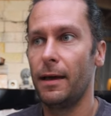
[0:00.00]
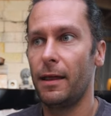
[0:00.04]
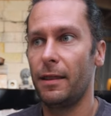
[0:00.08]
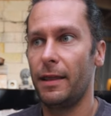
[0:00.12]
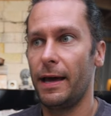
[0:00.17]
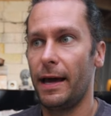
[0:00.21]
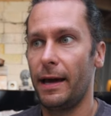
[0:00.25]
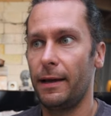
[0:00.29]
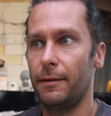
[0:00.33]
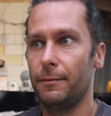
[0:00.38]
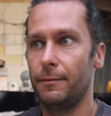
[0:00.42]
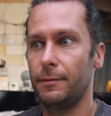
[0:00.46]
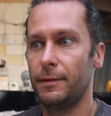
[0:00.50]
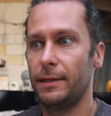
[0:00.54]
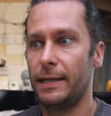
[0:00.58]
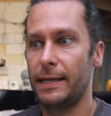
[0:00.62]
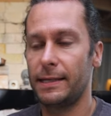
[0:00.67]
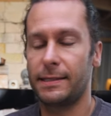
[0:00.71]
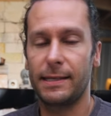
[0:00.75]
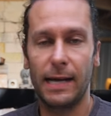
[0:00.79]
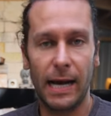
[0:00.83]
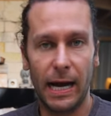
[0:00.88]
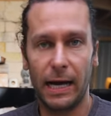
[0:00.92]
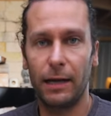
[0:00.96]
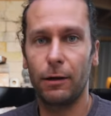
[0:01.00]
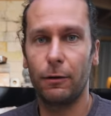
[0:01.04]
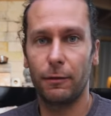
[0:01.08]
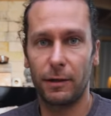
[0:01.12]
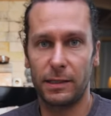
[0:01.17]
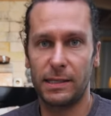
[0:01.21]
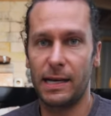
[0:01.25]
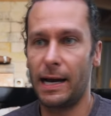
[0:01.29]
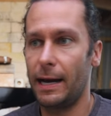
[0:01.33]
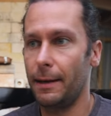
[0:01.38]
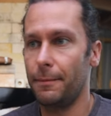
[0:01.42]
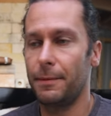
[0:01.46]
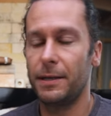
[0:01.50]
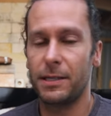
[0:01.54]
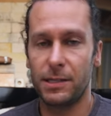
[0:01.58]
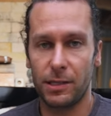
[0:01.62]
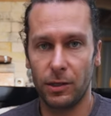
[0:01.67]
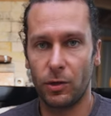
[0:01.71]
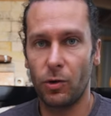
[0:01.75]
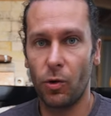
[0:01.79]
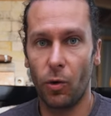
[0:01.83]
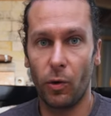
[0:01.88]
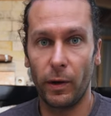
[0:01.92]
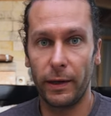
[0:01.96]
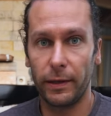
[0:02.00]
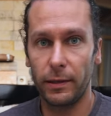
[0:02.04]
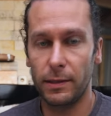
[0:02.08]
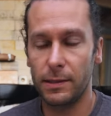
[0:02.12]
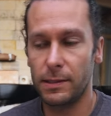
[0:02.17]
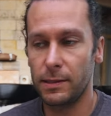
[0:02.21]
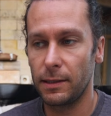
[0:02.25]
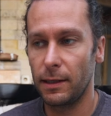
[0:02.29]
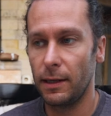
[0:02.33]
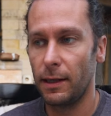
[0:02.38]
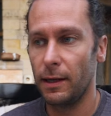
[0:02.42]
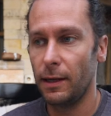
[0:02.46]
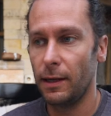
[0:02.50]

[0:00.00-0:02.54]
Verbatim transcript: that gets hot over time because the coils.